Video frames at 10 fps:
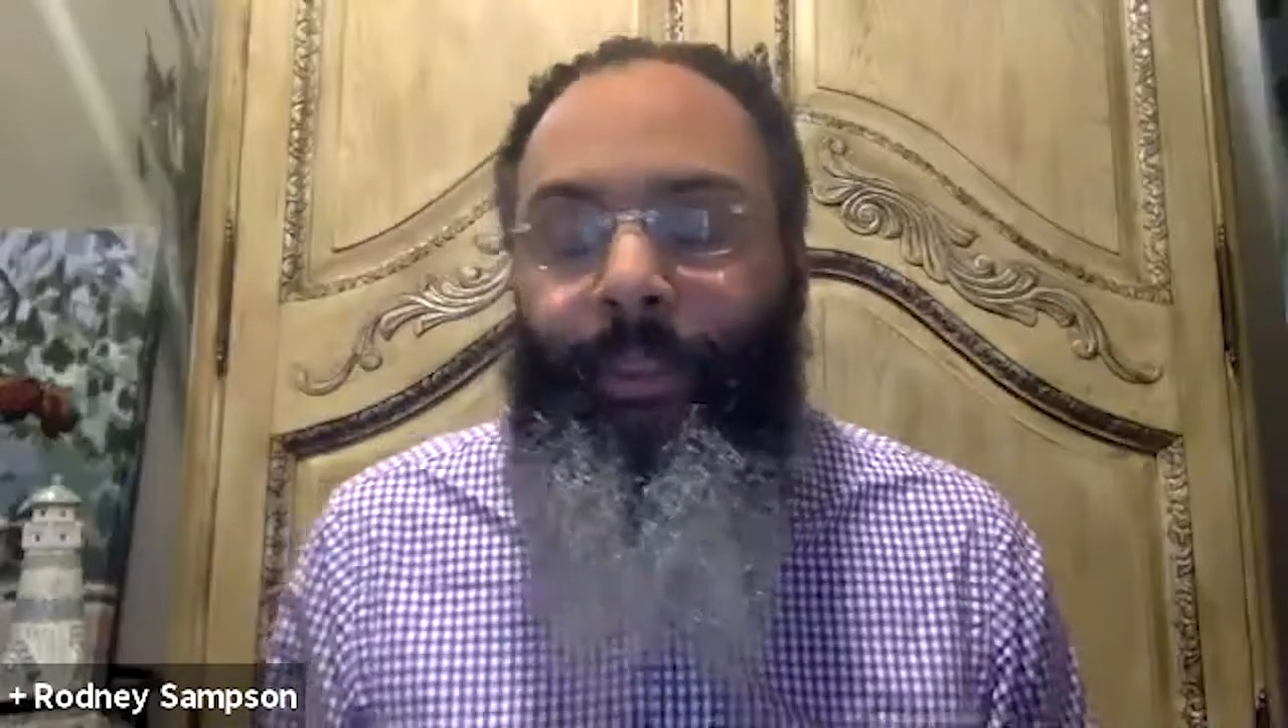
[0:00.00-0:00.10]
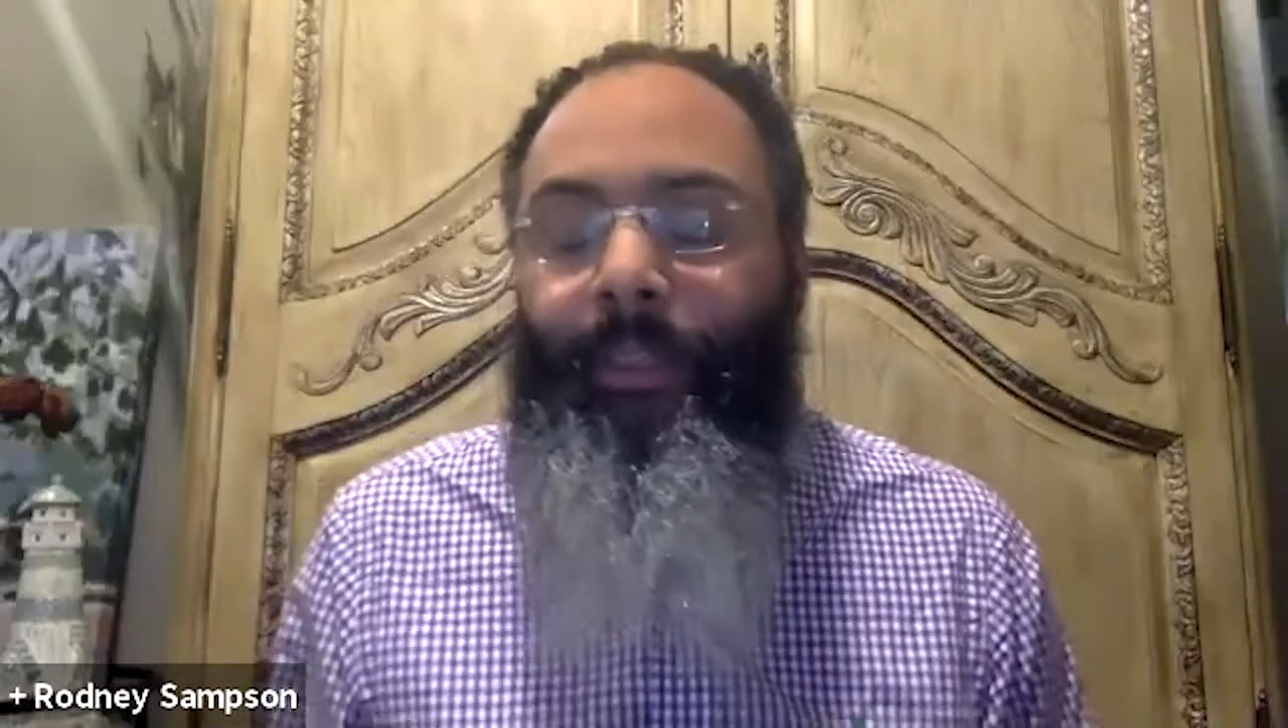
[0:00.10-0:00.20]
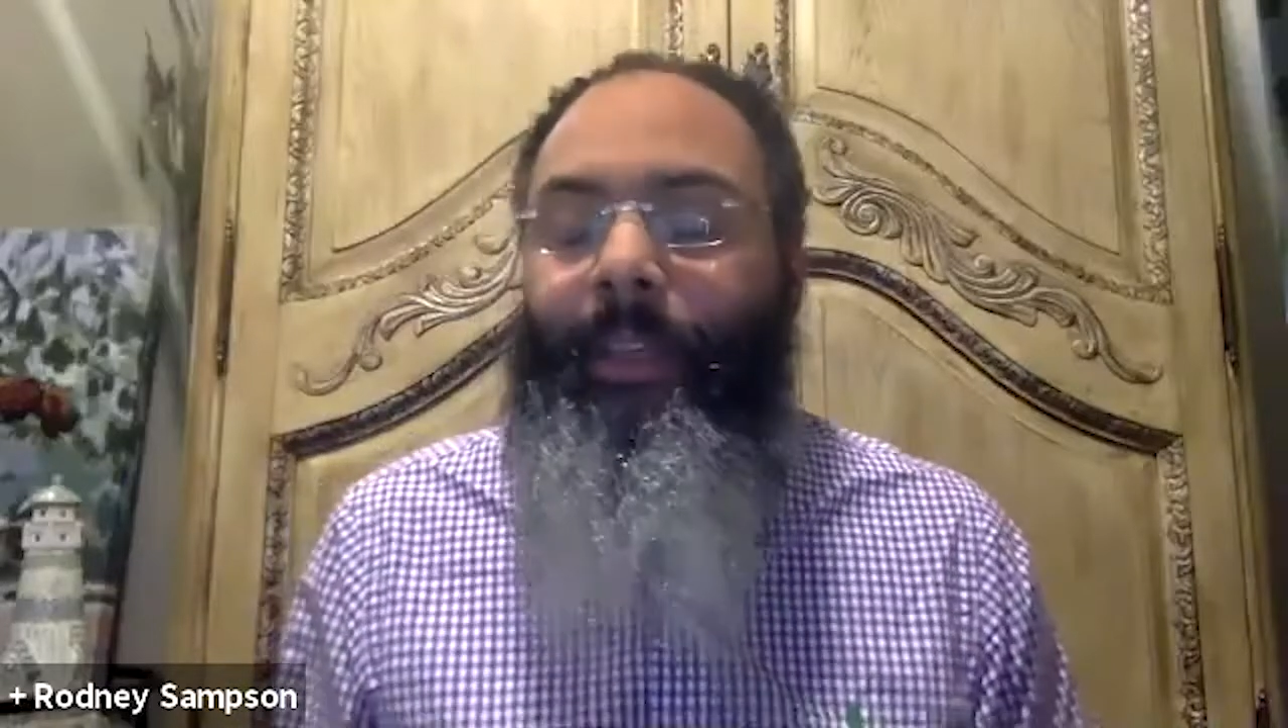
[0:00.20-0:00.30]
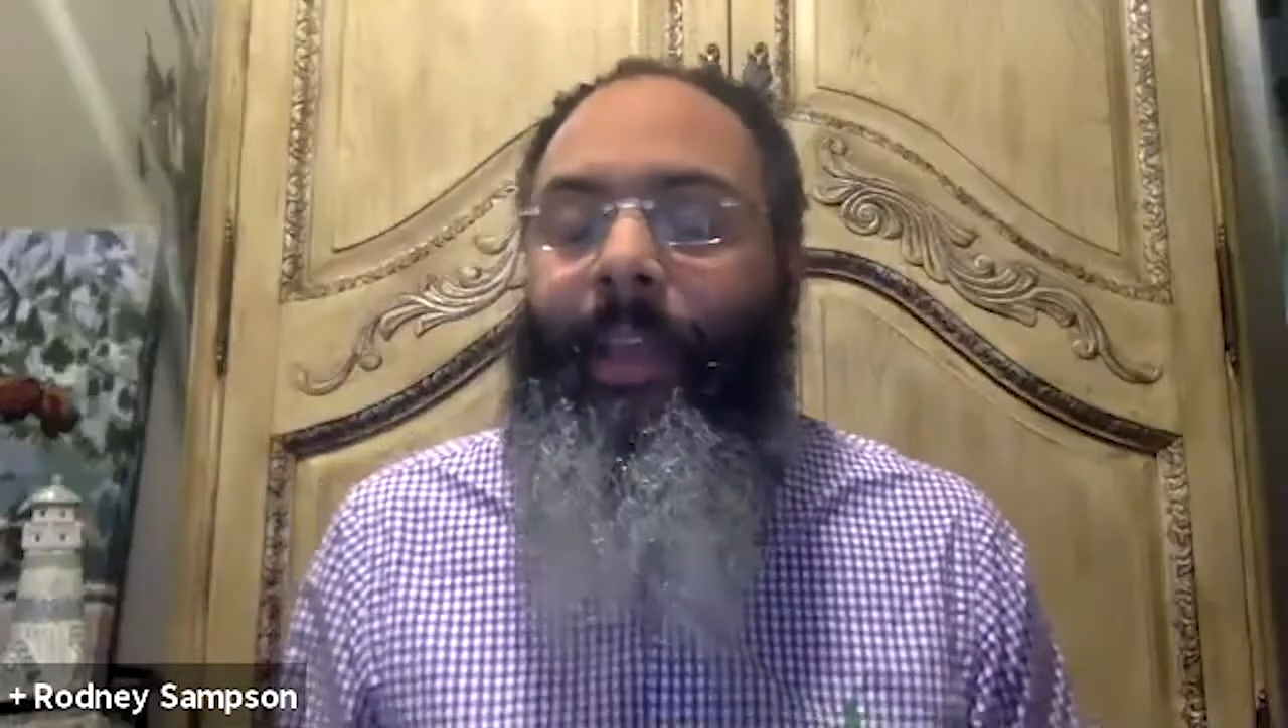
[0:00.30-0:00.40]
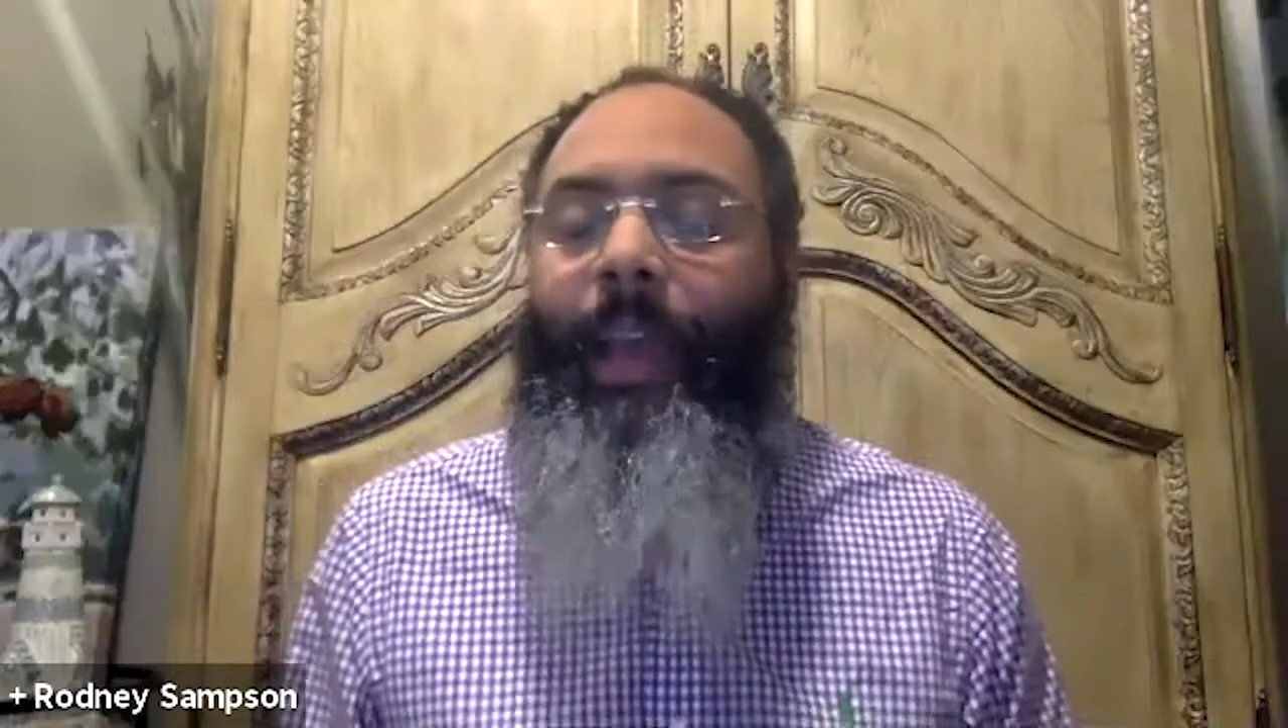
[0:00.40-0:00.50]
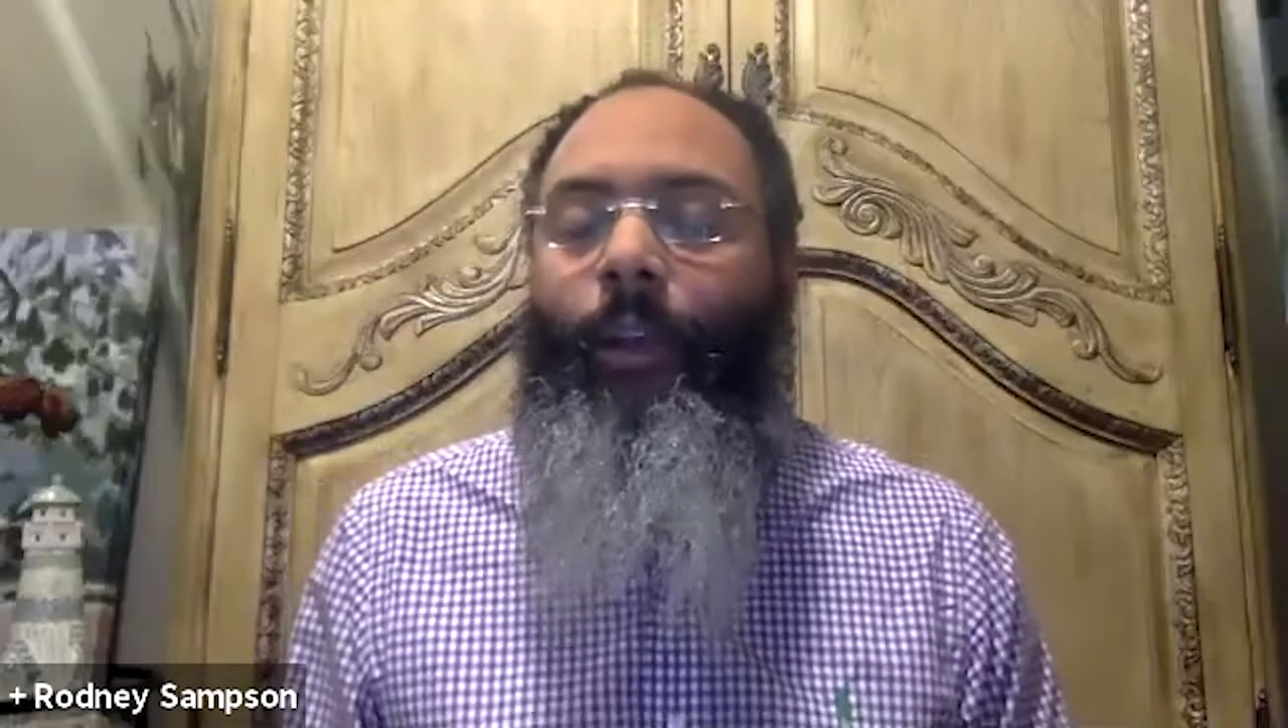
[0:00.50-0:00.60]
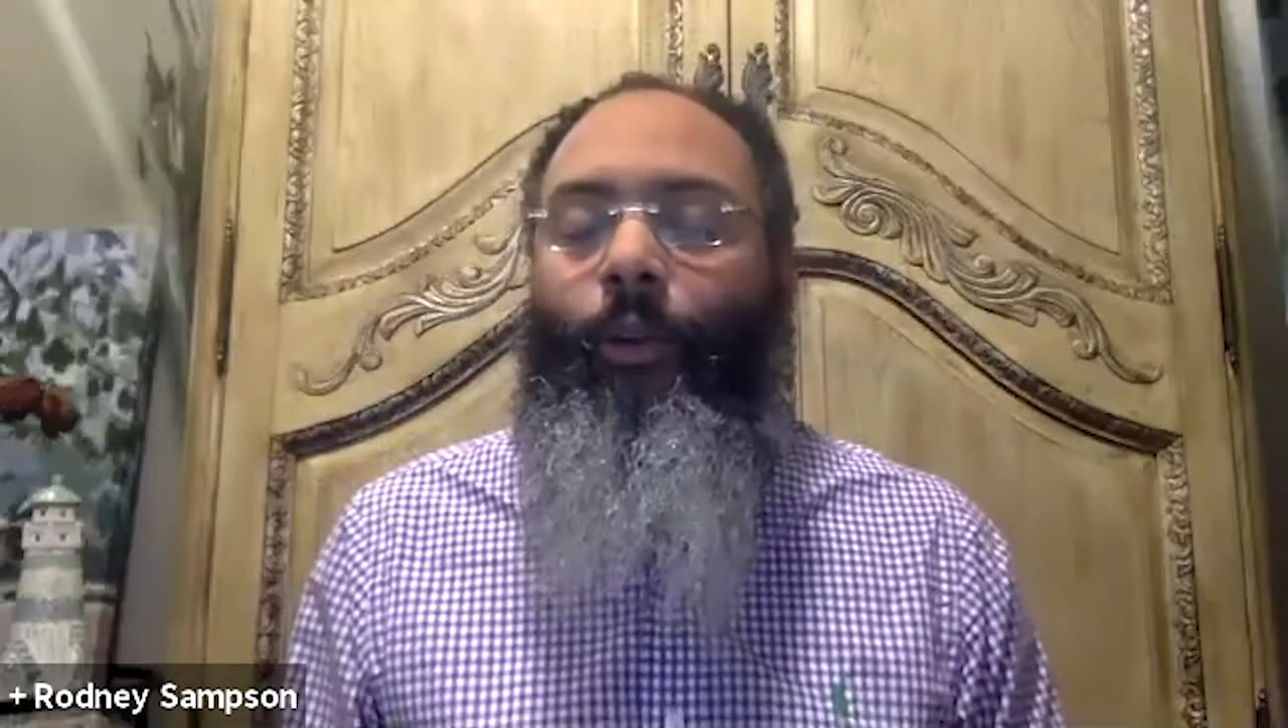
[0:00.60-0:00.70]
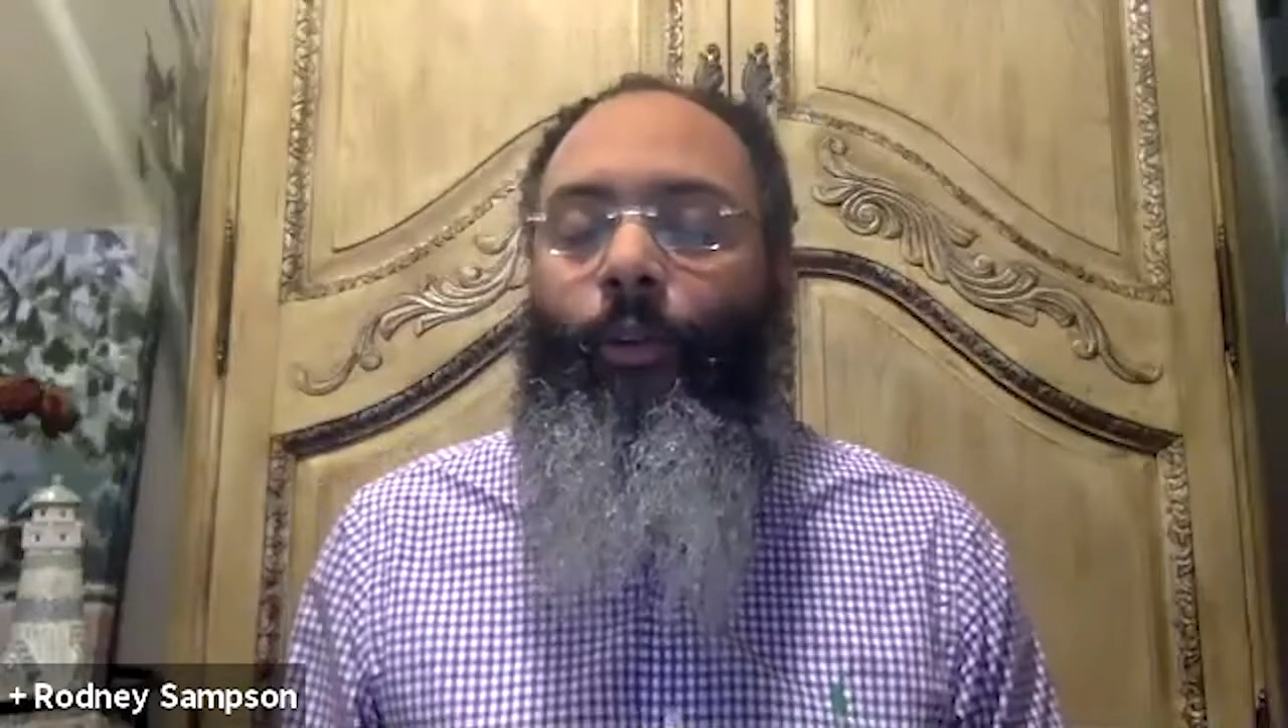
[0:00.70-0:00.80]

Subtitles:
particularly in high